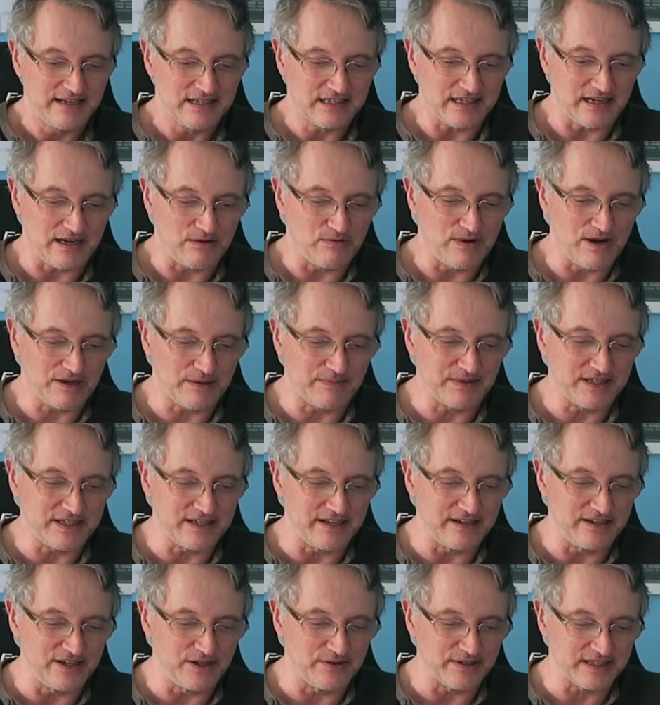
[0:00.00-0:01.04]
So welcome to
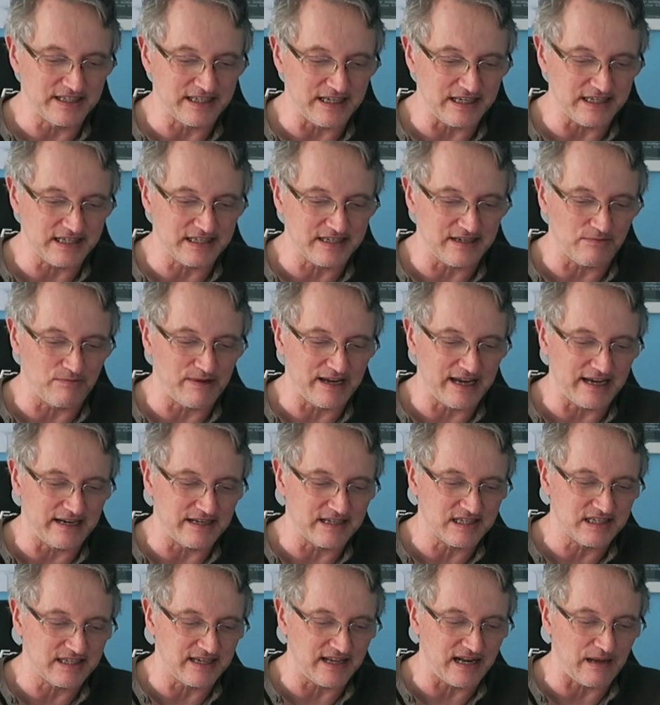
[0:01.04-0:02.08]
your new assistant. We're going
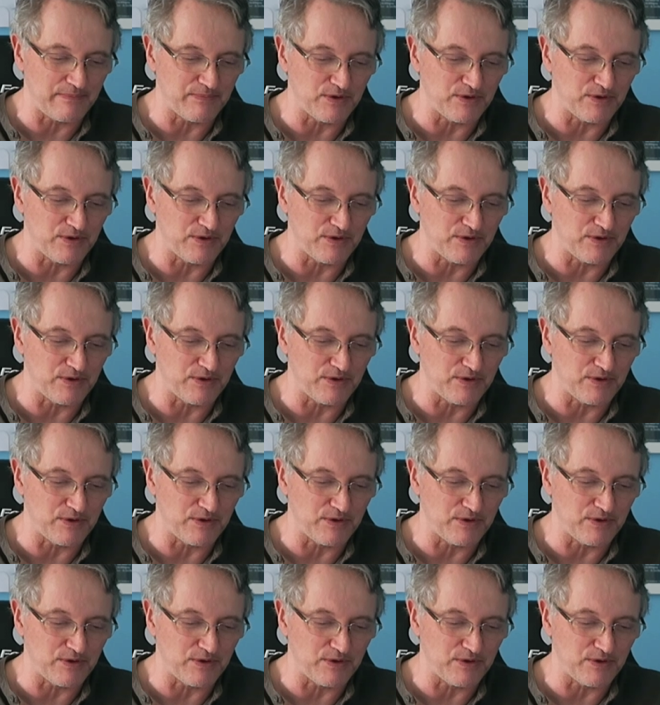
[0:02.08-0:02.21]
to set